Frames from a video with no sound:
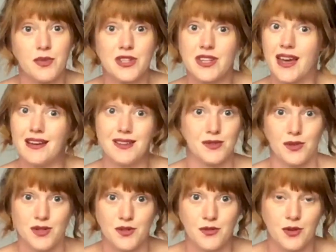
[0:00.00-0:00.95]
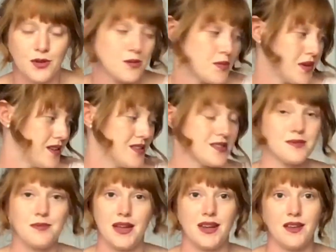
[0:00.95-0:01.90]
which again is not difficult because
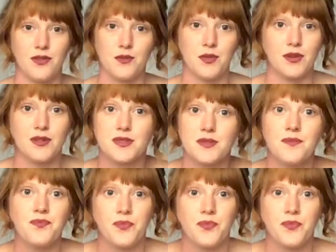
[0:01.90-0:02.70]
many of the books